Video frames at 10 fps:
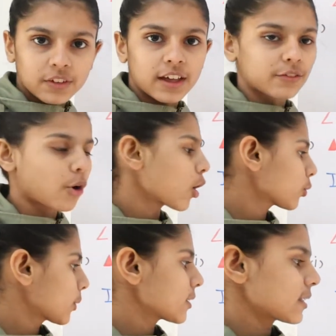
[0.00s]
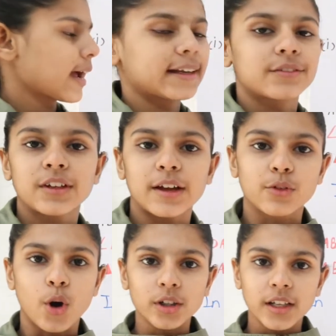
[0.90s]
we have got, one side we have
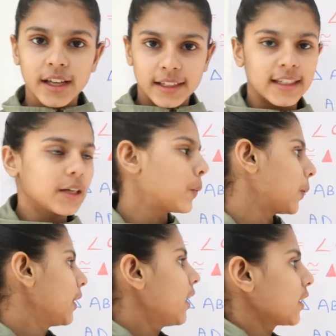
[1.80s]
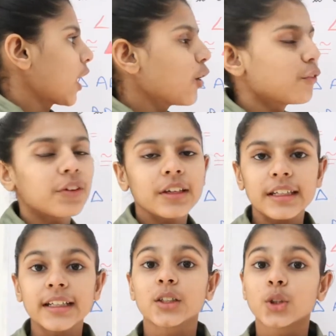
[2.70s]
got equal. Now we
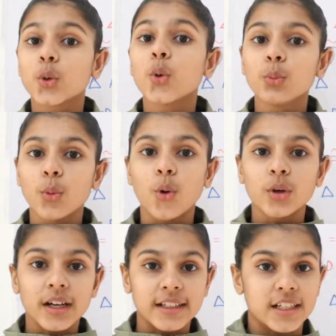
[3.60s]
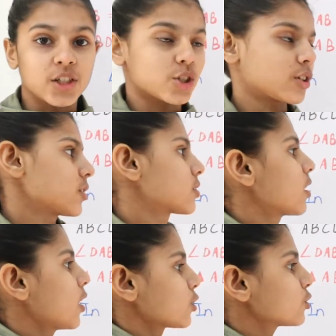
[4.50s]
need two more conditions.
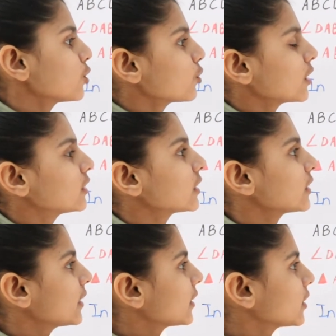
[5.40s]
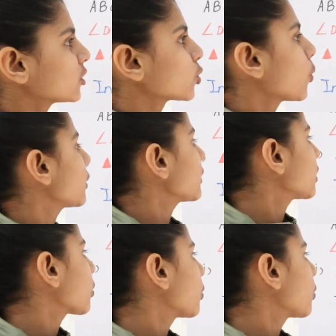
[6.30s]
So you can see that it is told in the